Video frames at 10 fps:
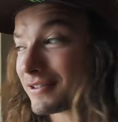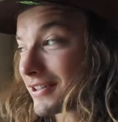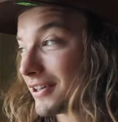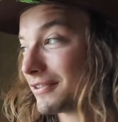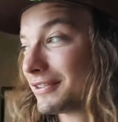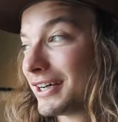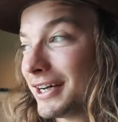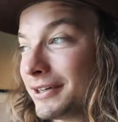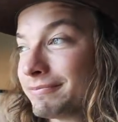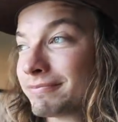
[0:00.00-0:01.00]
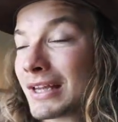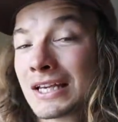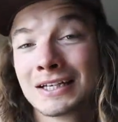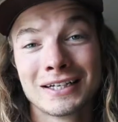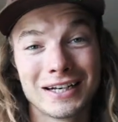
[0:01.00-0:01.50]
So
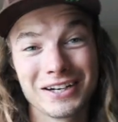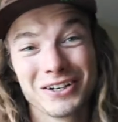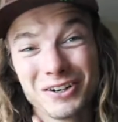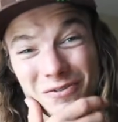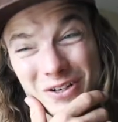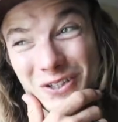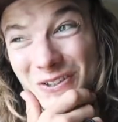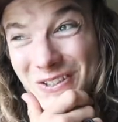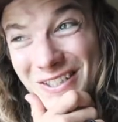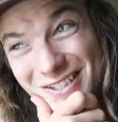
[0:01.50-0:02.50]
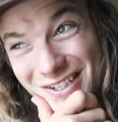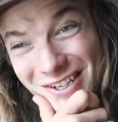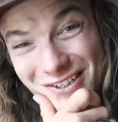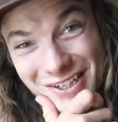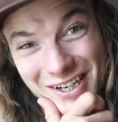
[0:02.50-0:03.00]
I don't know if we told you this
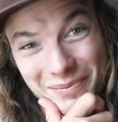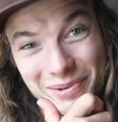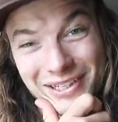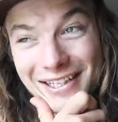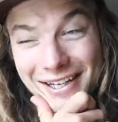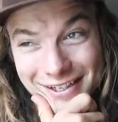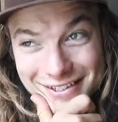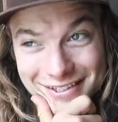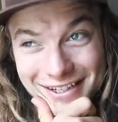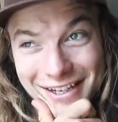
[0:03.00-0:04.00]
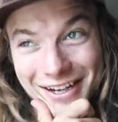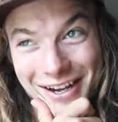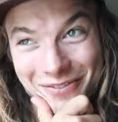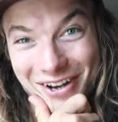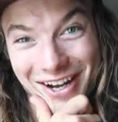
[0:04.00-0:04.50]
yet or not, but last
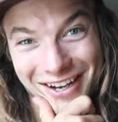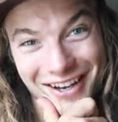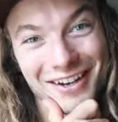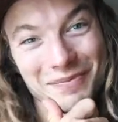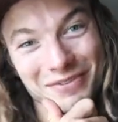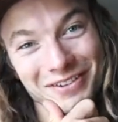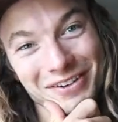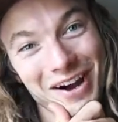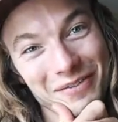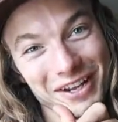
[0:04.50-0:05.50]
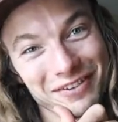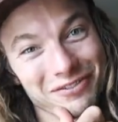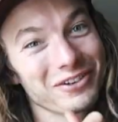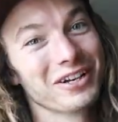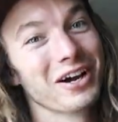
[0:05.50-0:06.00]
time I got up nominated
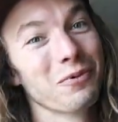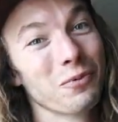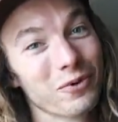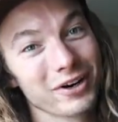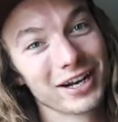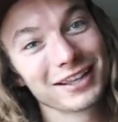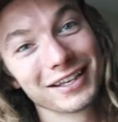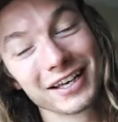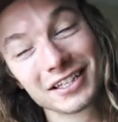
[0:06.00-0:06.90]
for an award at the